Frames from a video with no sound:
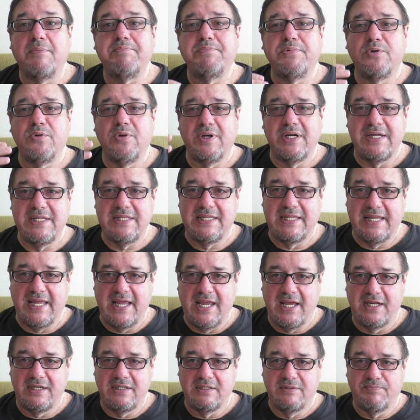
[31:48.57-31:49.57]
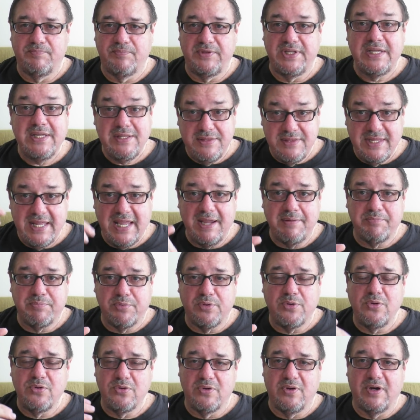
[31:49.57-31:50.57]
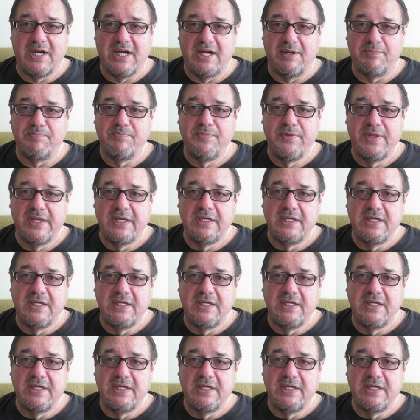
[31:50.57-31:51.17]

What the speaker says: upgrade that in that program